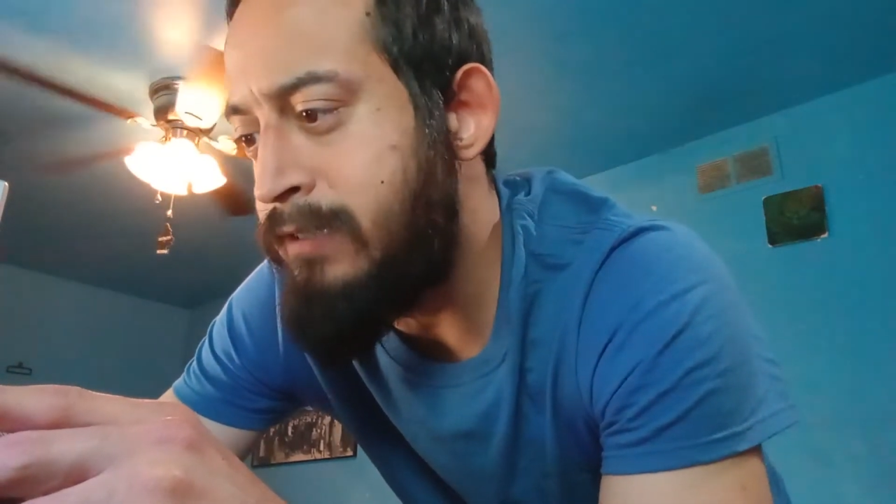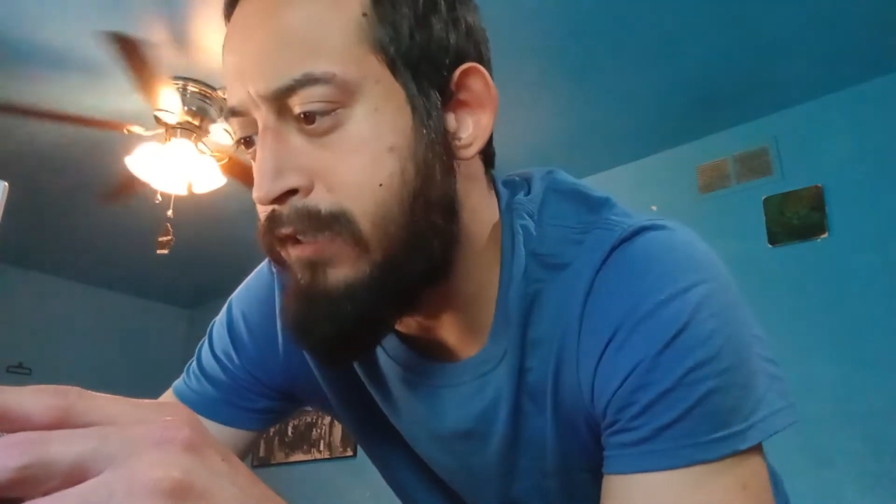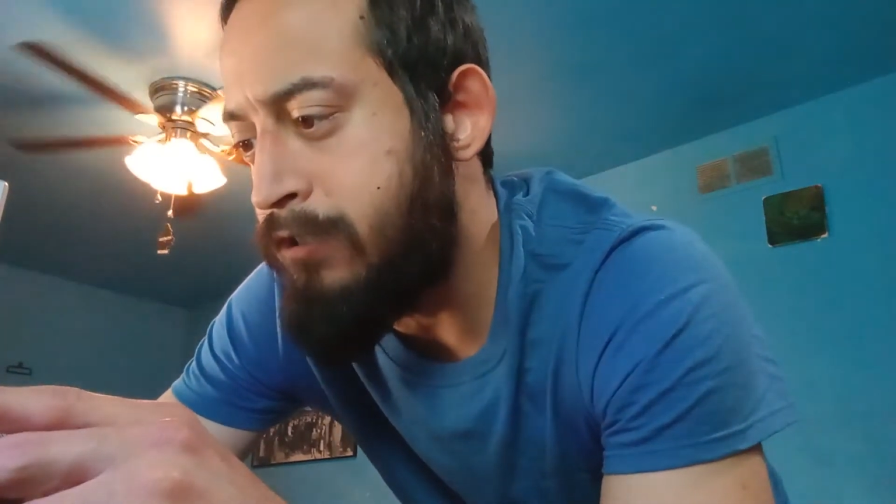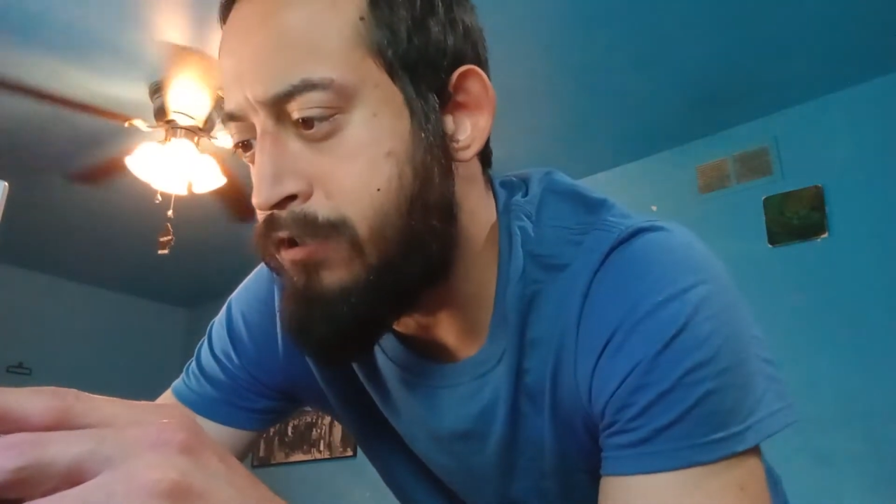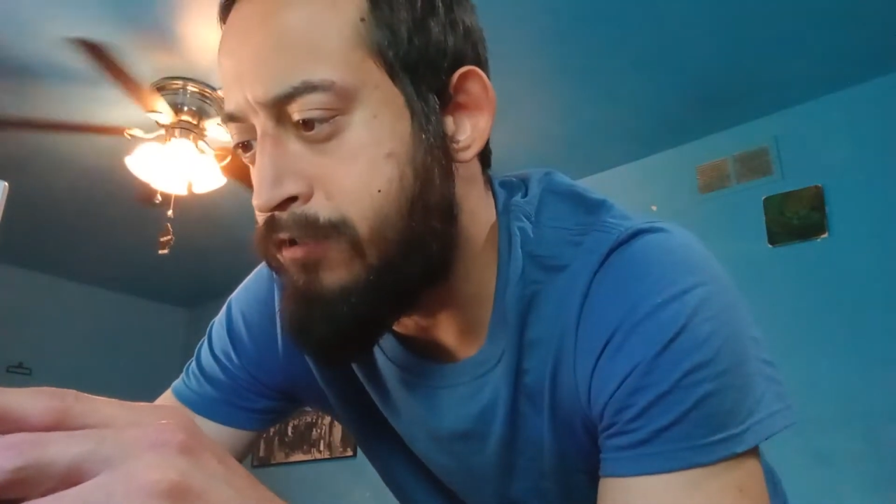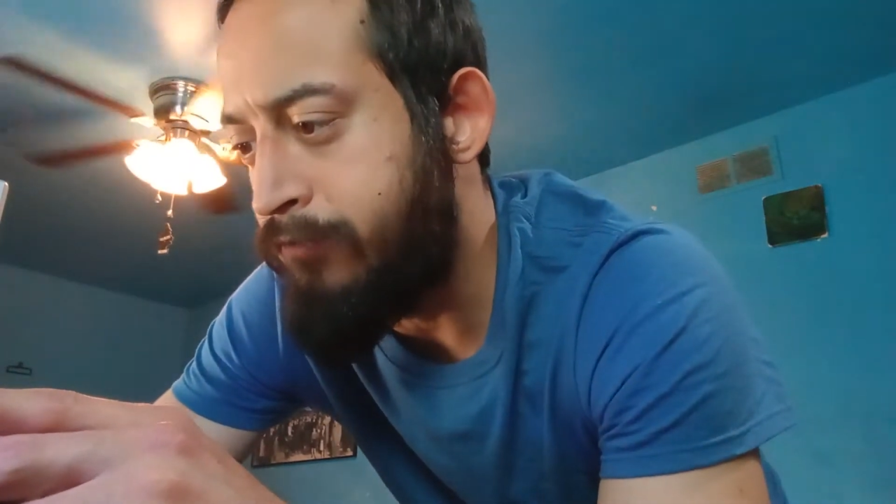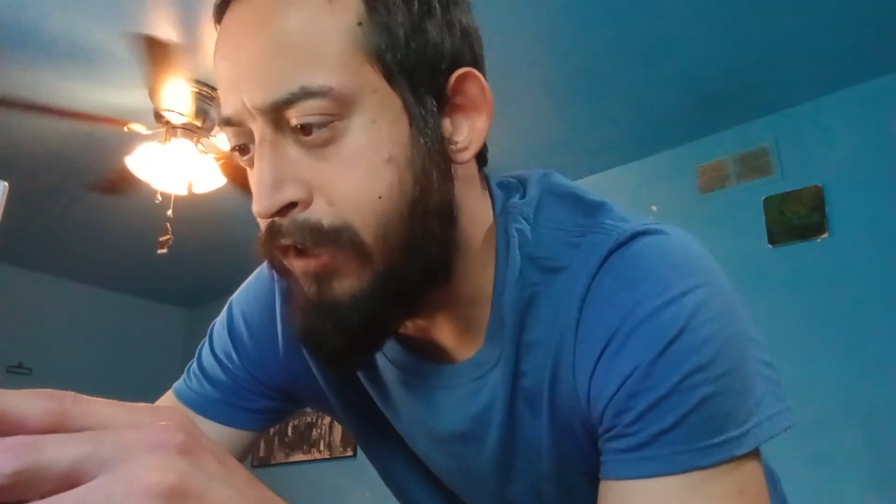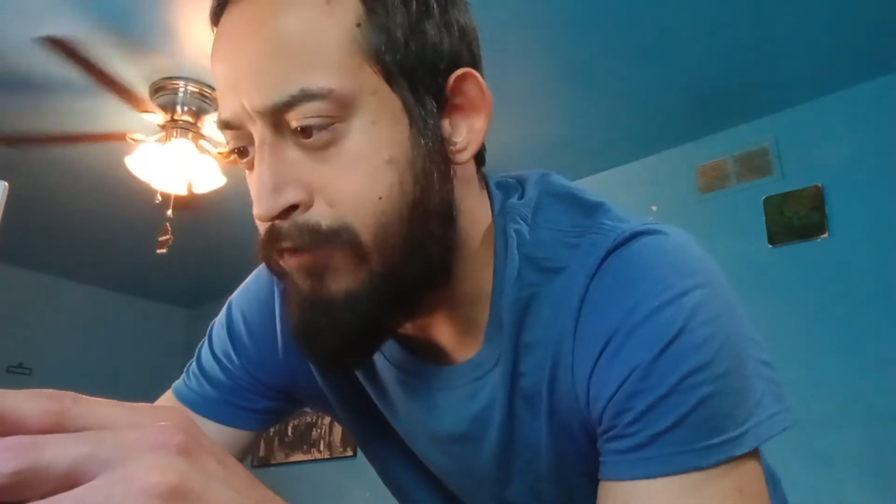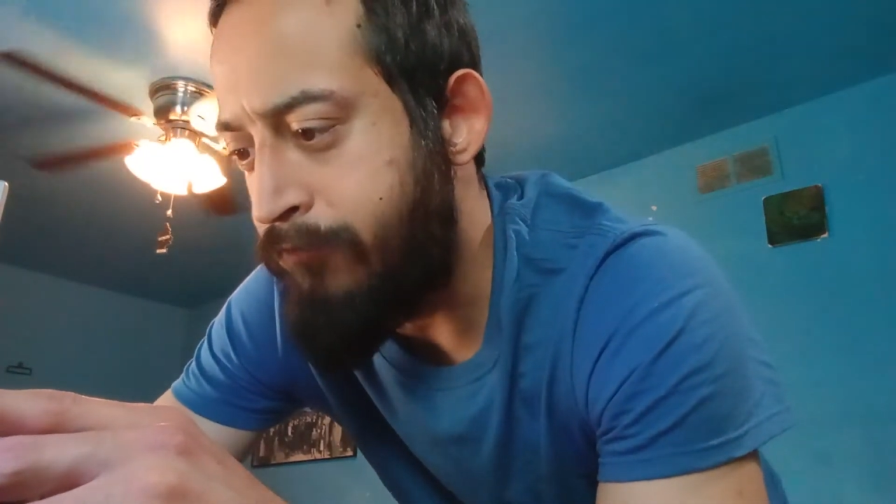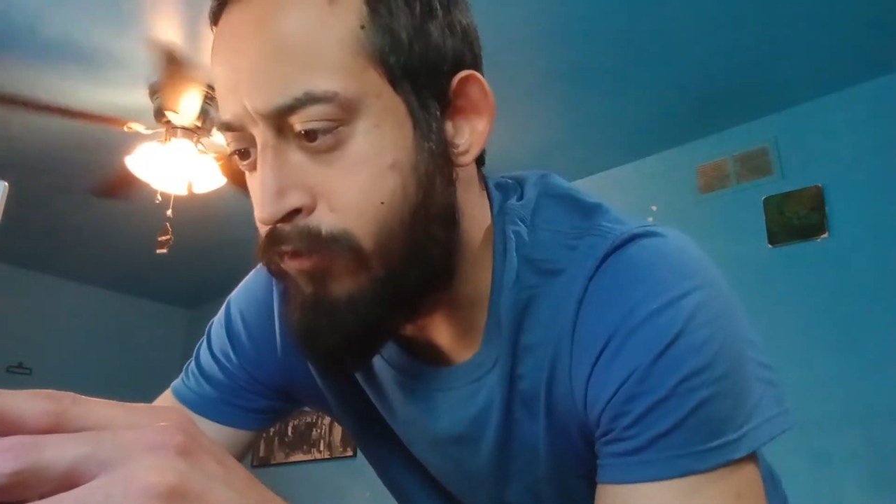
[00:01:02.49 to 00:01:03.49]
delicious
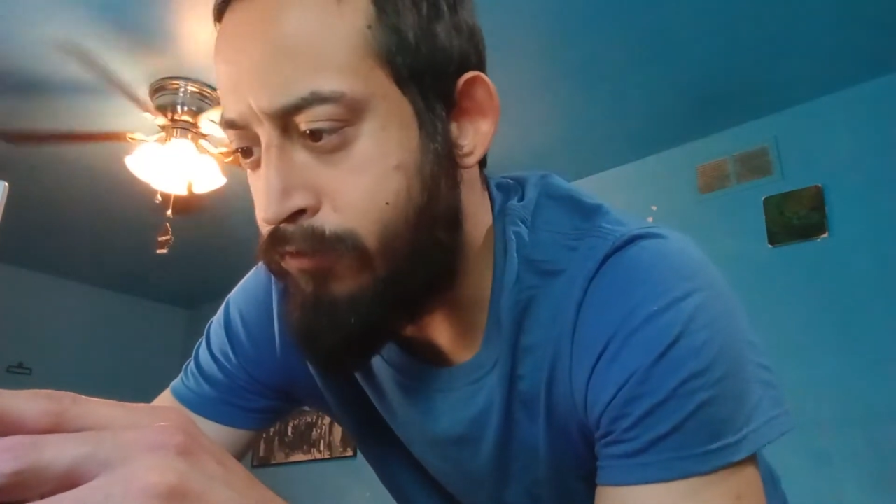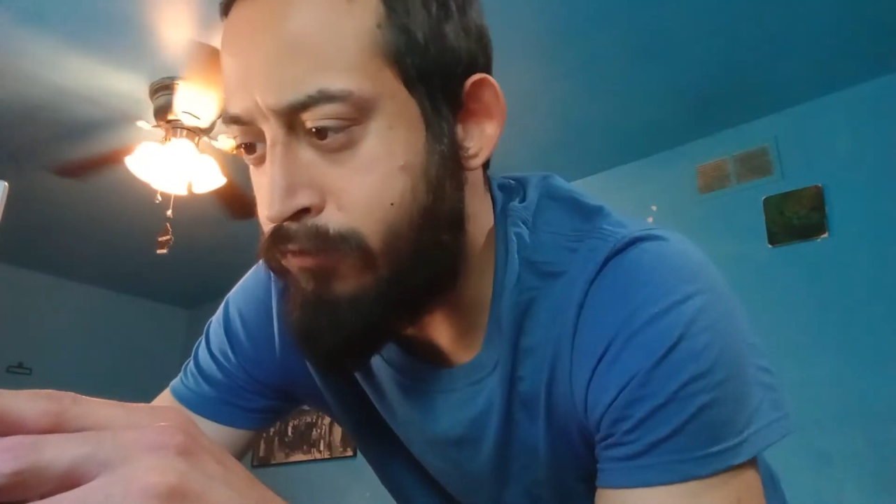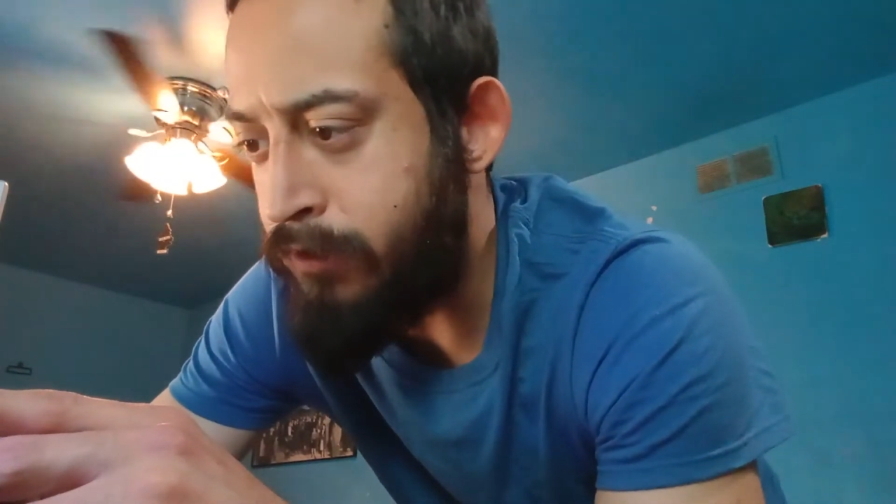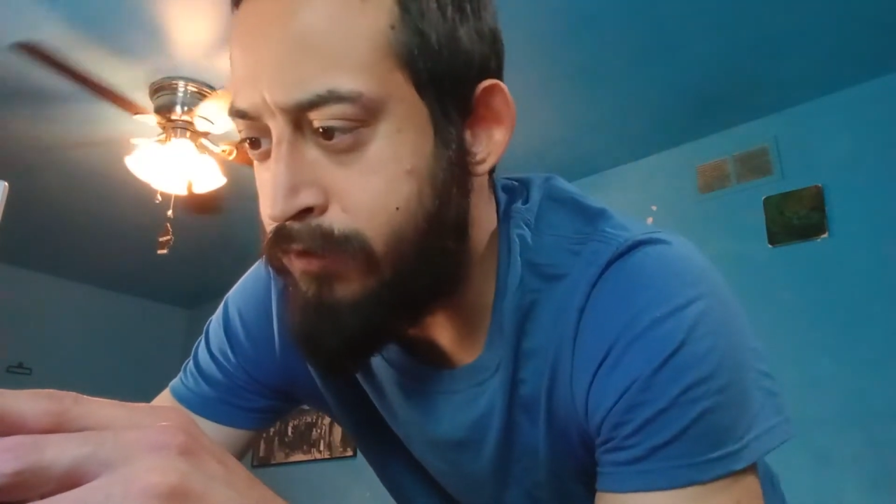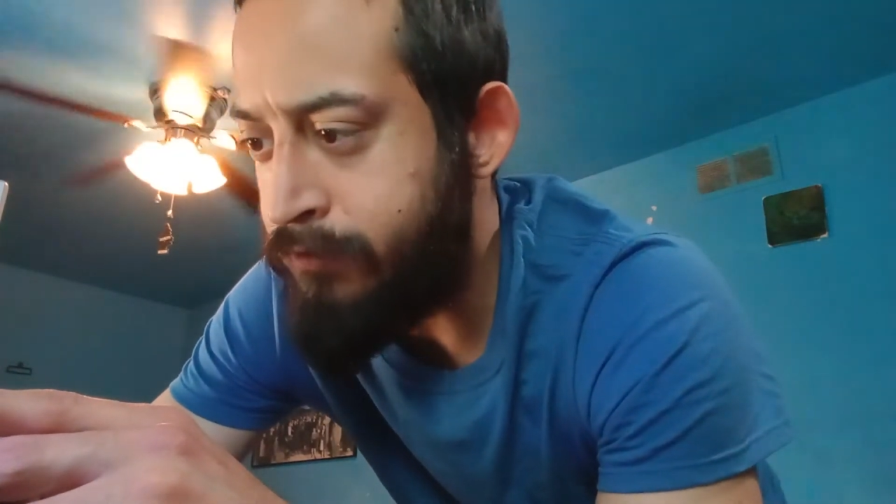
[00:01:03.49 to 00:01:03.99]
flavor.